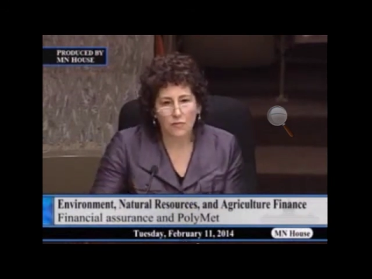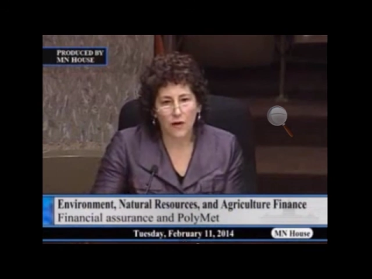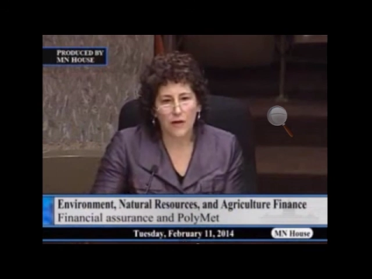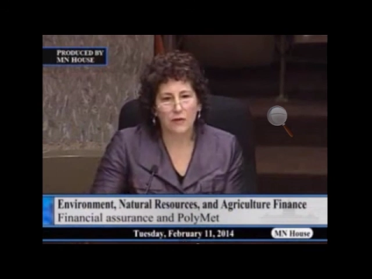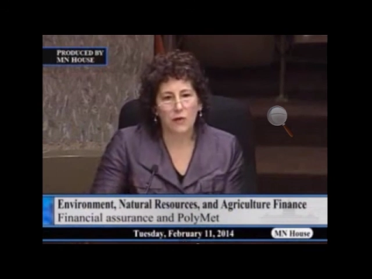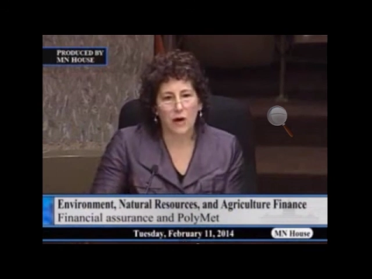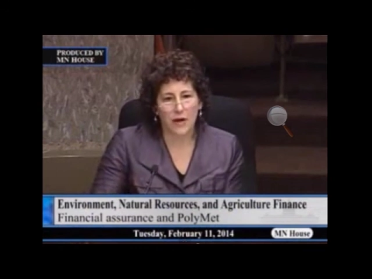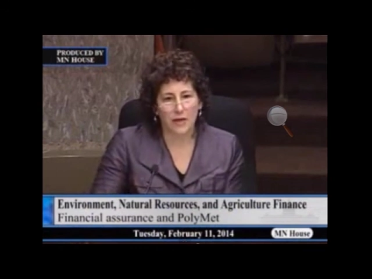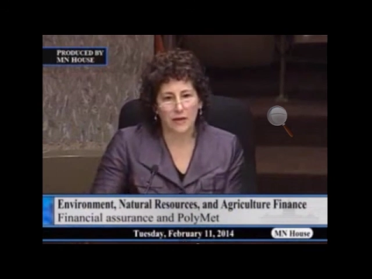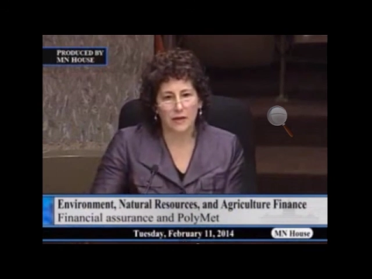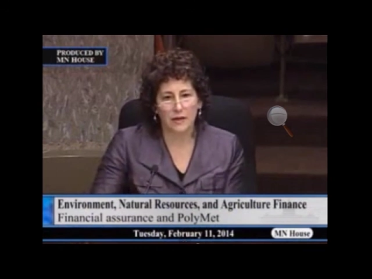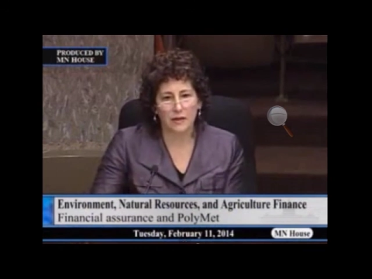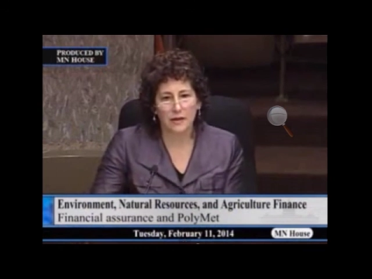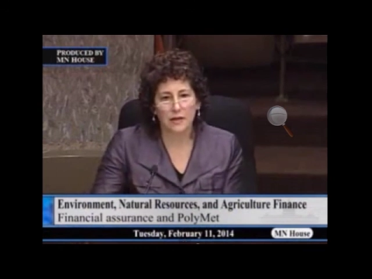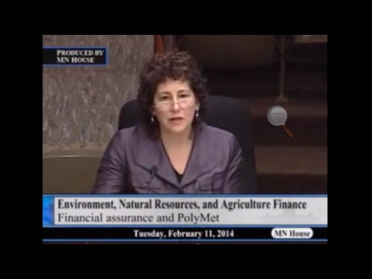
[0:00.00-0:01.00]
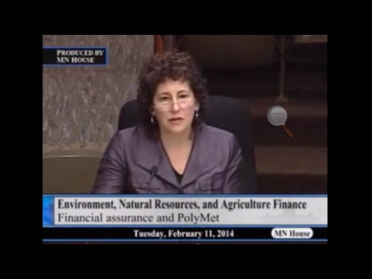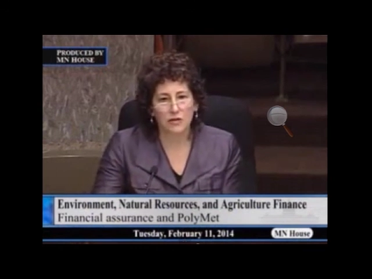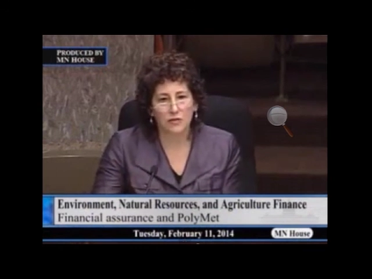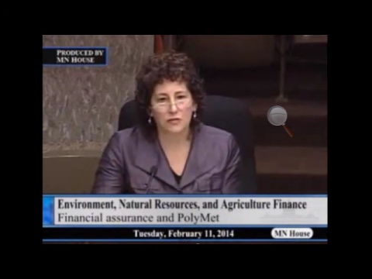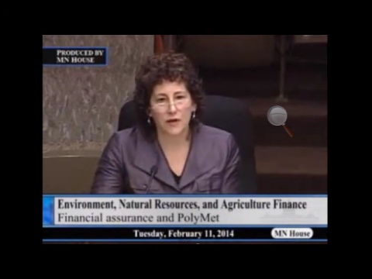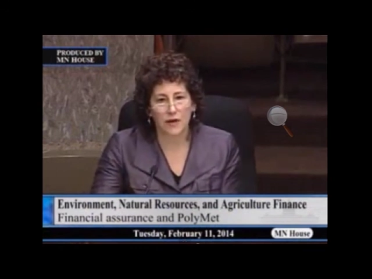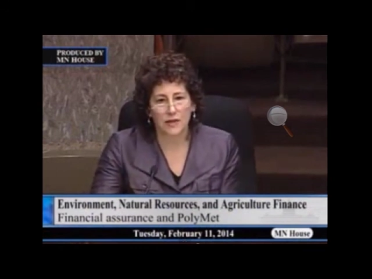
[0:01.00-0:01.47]
right away in the
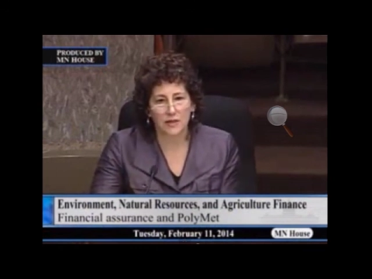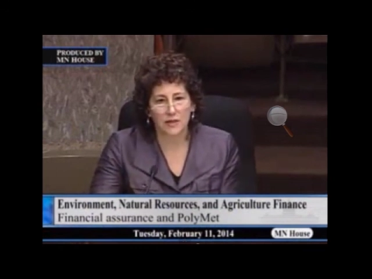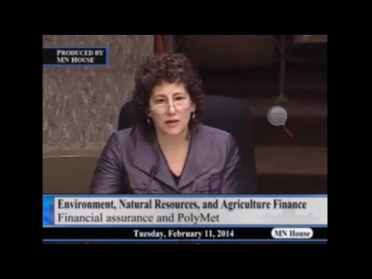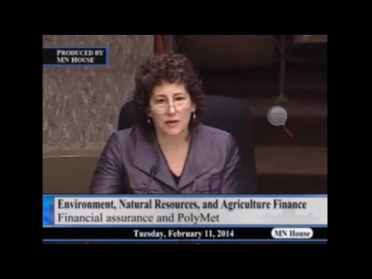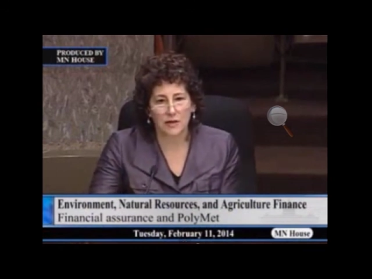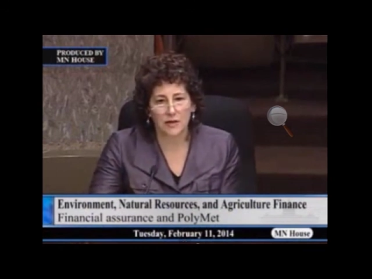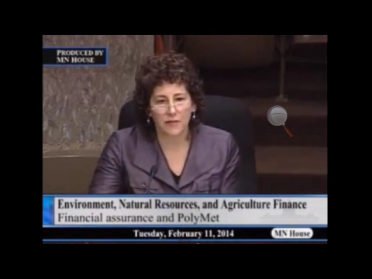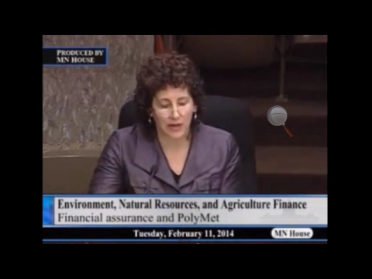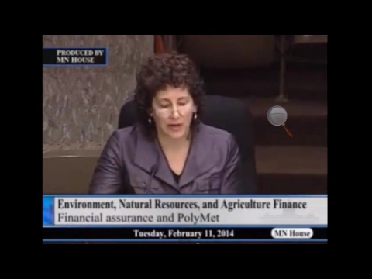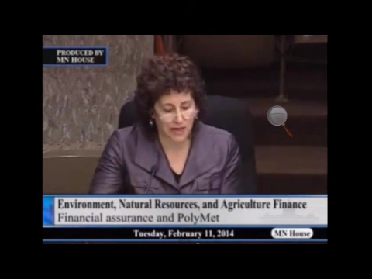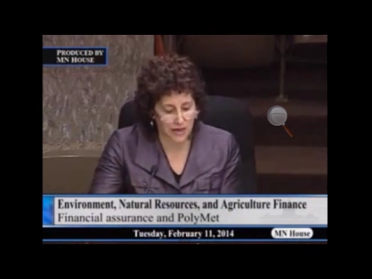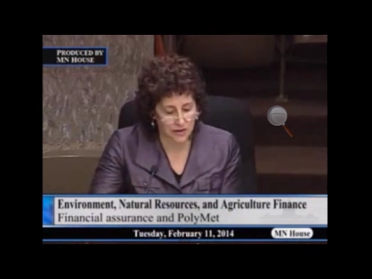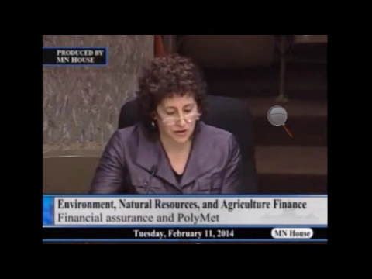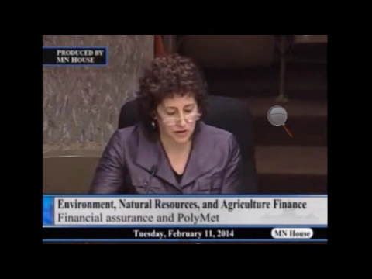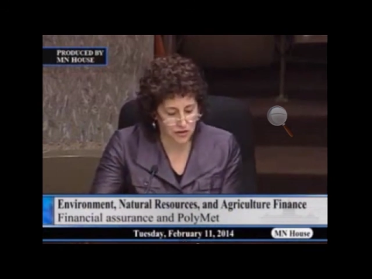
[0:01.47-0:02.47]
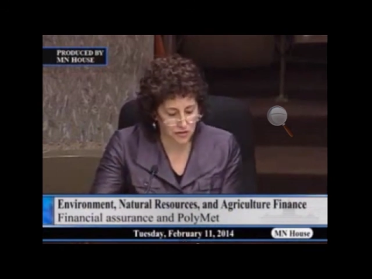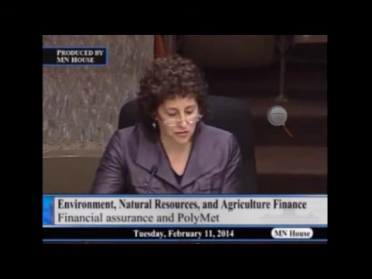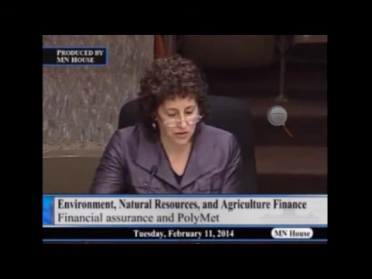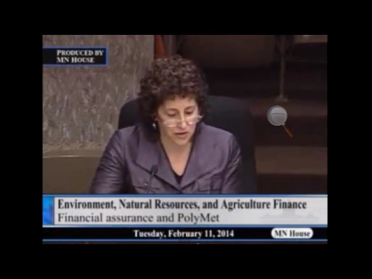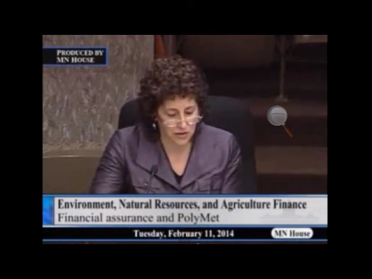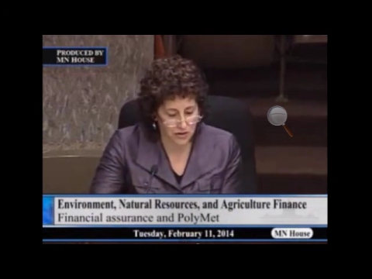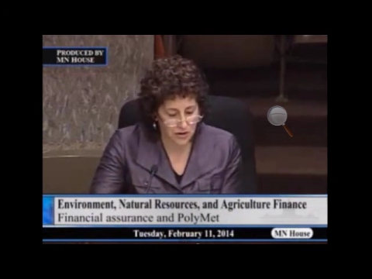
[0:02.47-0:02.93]
initial financial
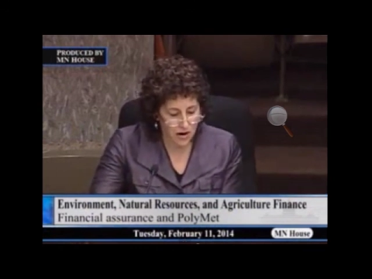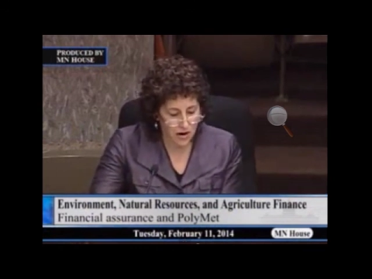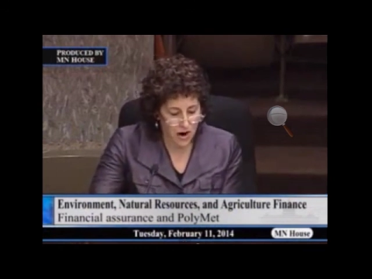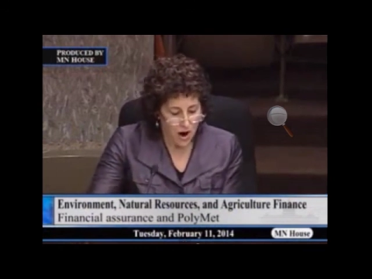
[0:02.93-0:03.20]
assurance.